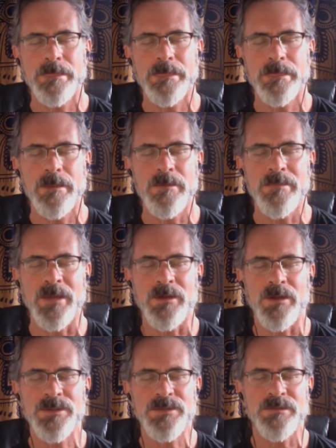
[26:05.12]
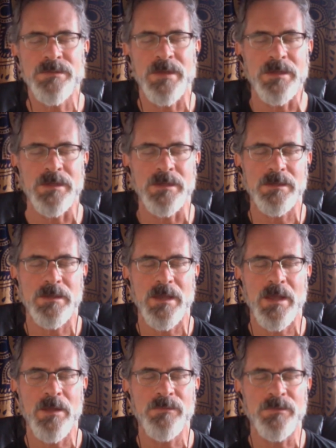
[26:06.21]
You might also find it
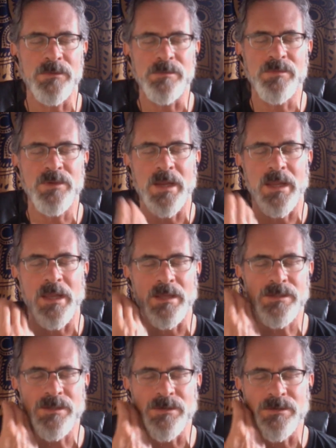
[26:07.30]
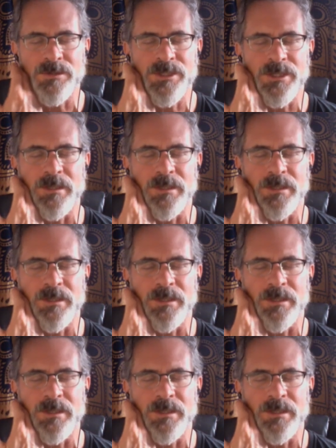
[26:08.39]
helpful to put a hand to your cheek